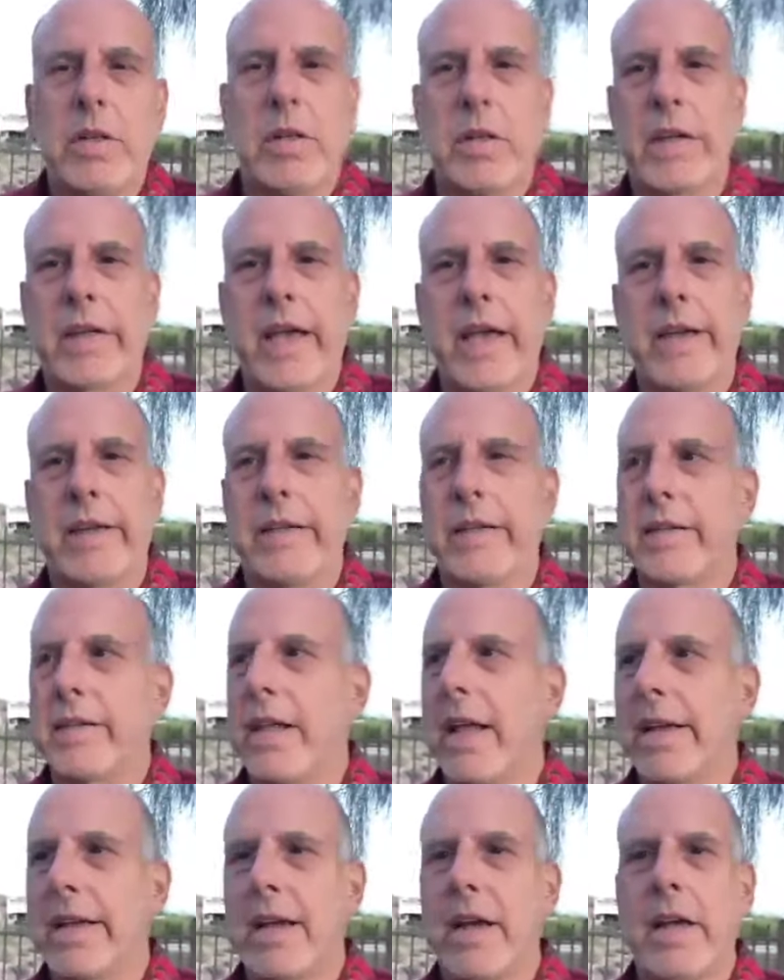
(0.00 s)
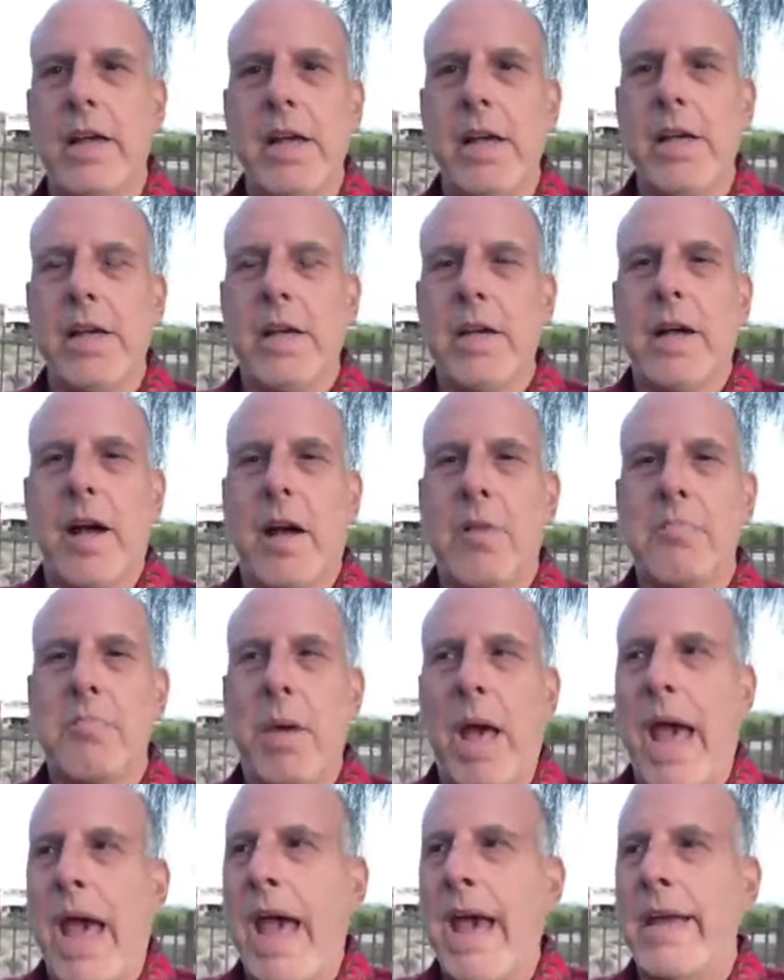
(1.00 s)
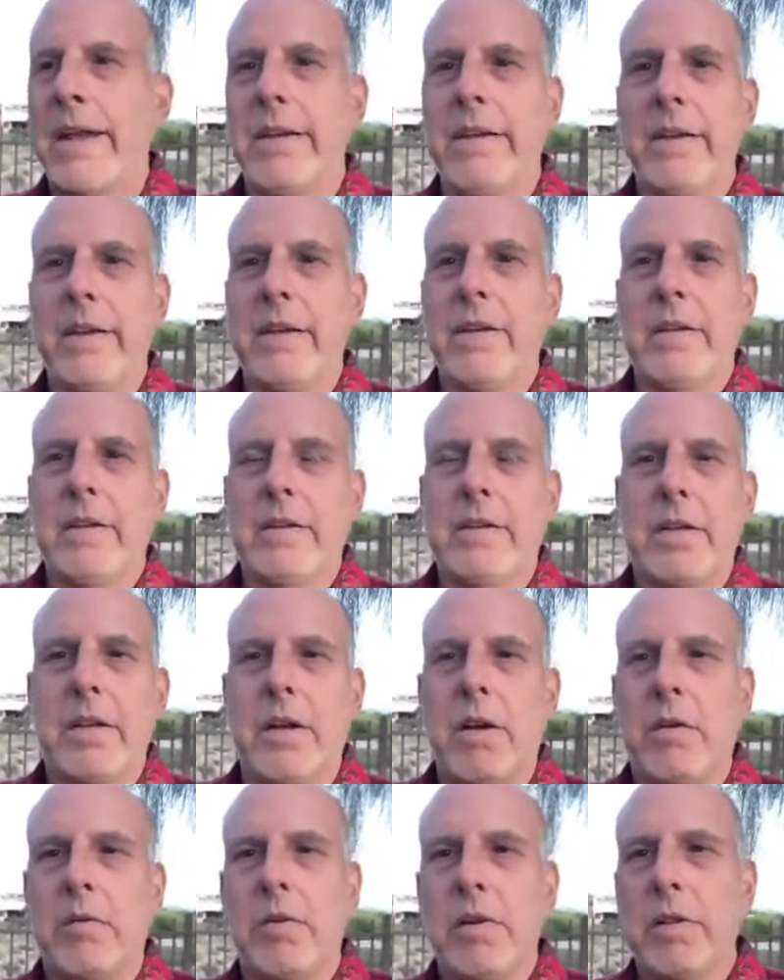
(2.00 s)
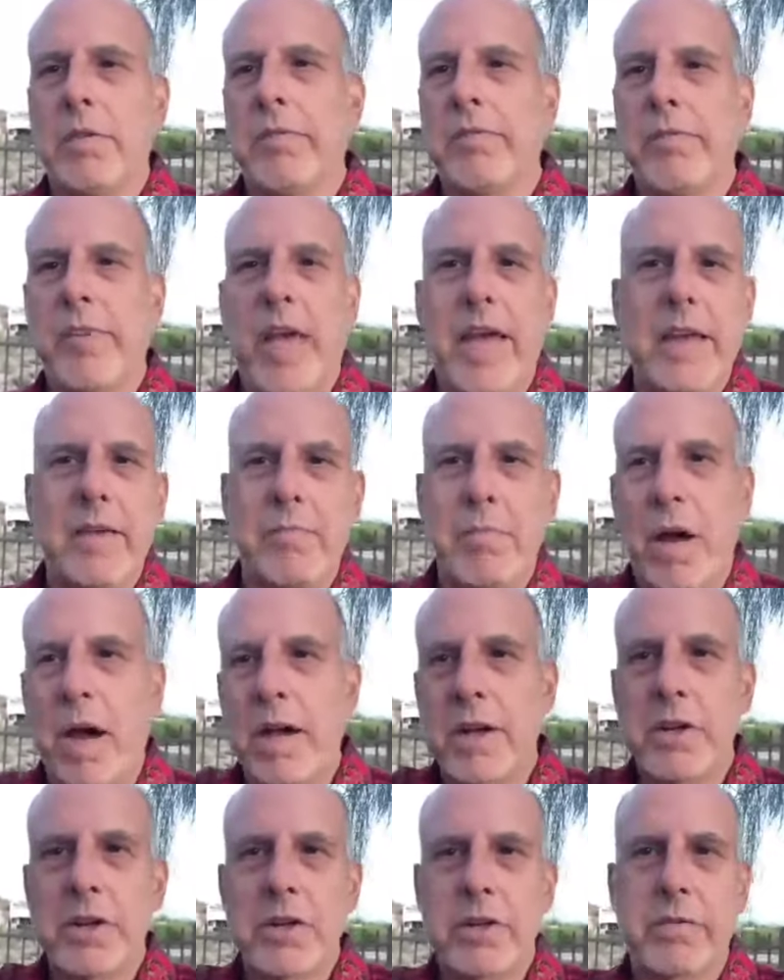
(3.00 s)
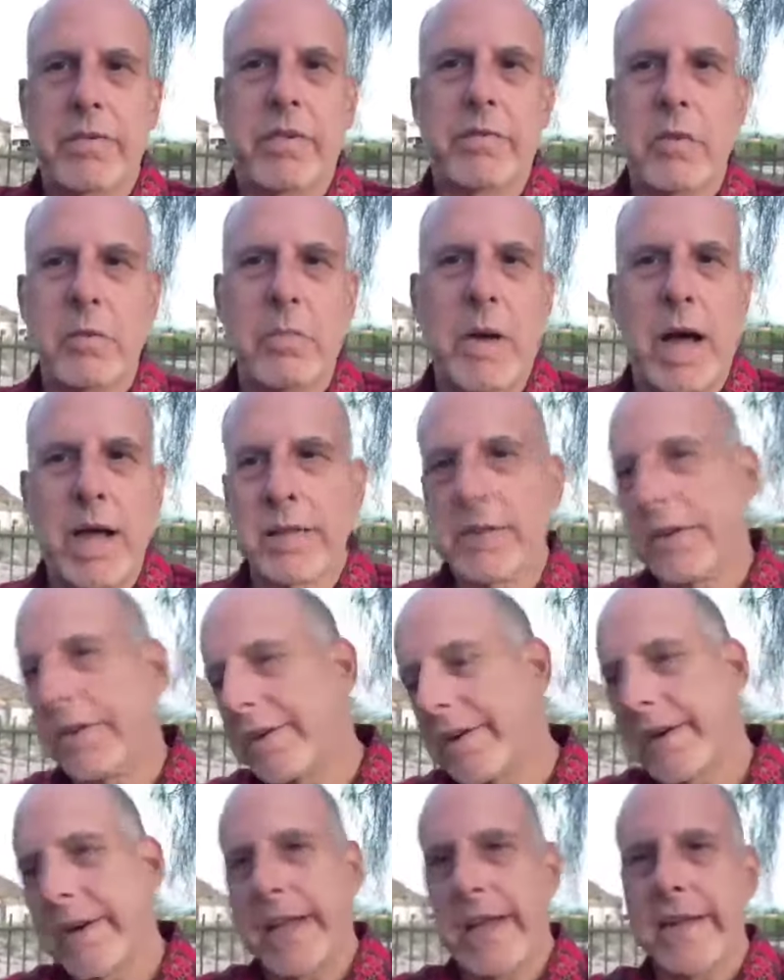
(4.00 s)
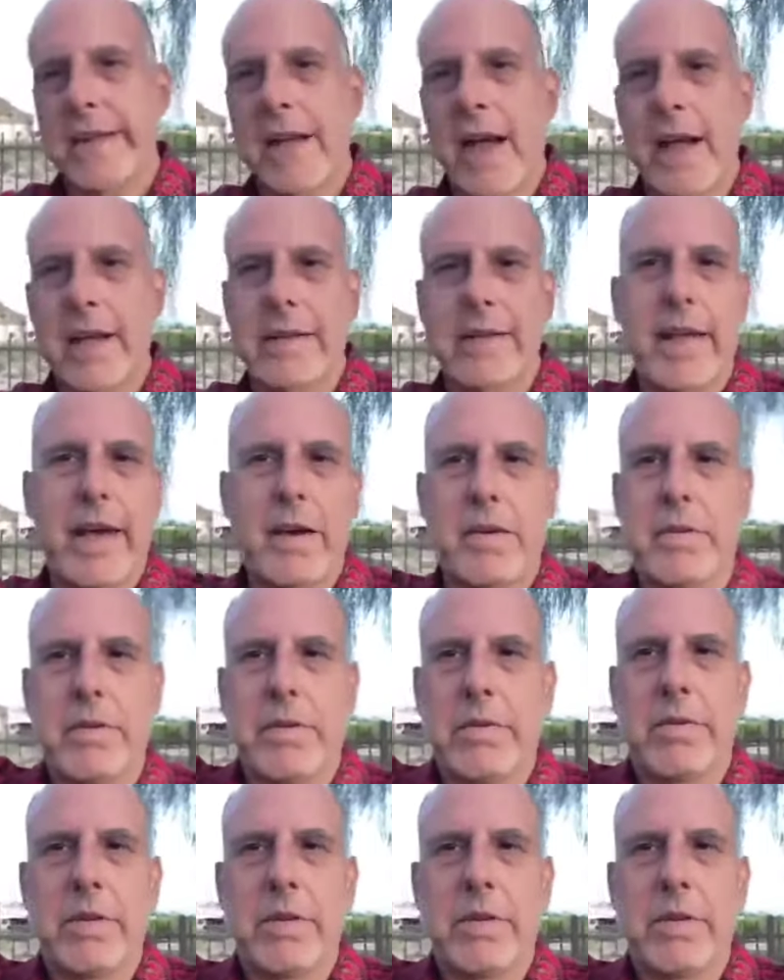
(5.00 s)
Again, it's like a, a bad, you know, fake punch from a boxer. You're going to get knocked out.